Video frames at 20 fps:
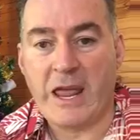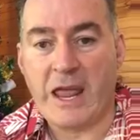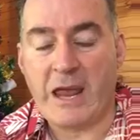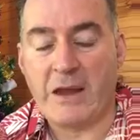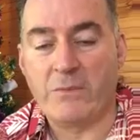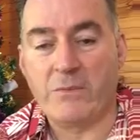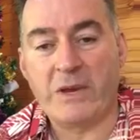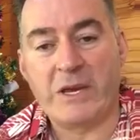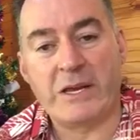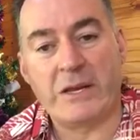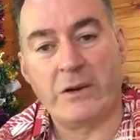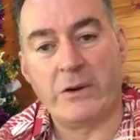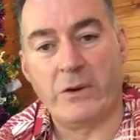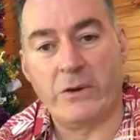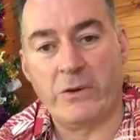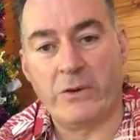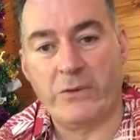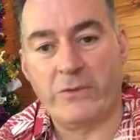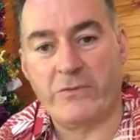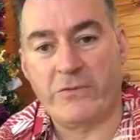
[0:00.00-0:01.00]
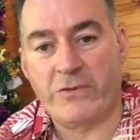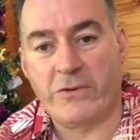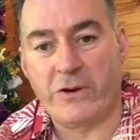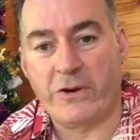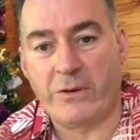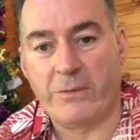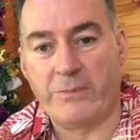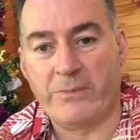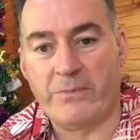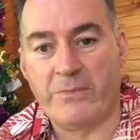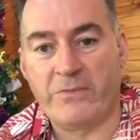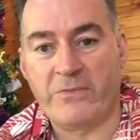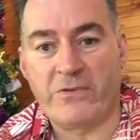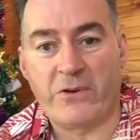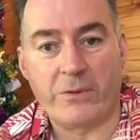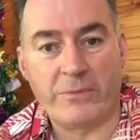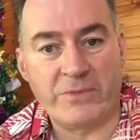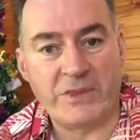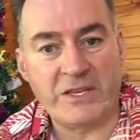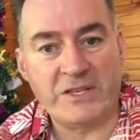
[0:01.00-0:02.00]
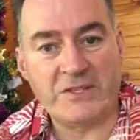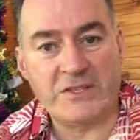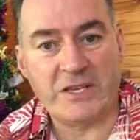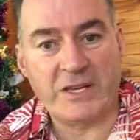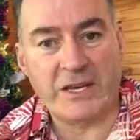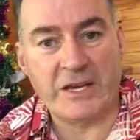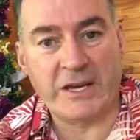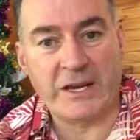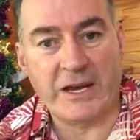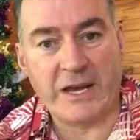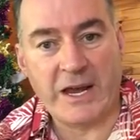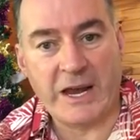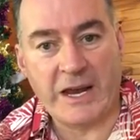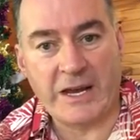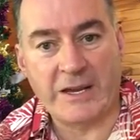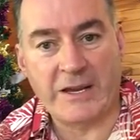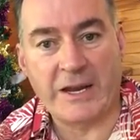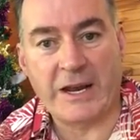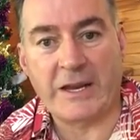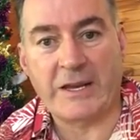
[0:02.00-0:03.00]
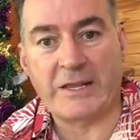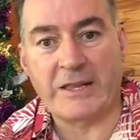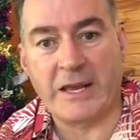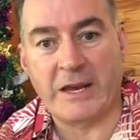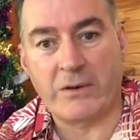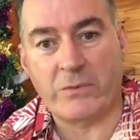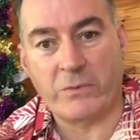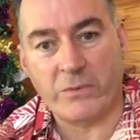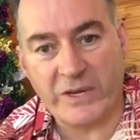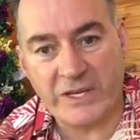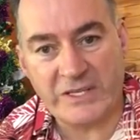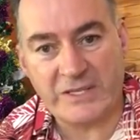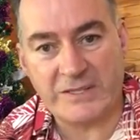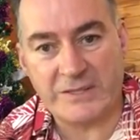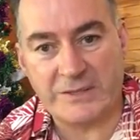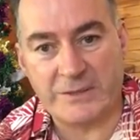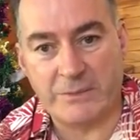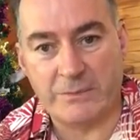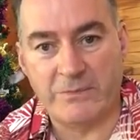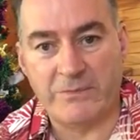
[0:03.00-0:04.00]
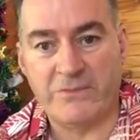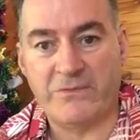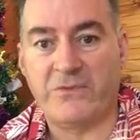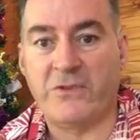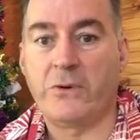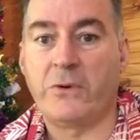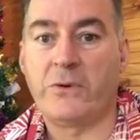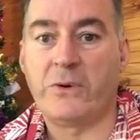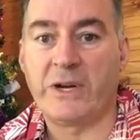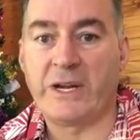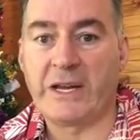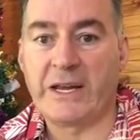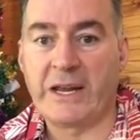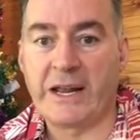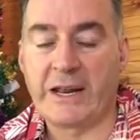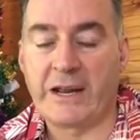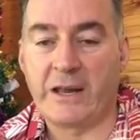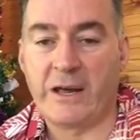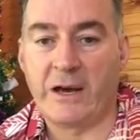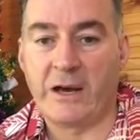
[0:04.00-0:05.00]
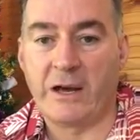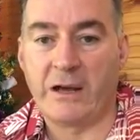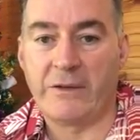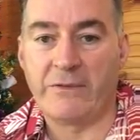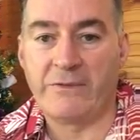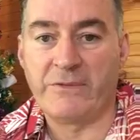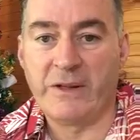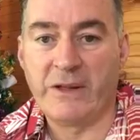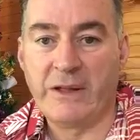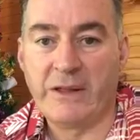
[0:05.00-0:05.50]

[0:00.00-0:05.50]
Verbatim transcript: and we can learn from from this year and take that wisdom forward in our life.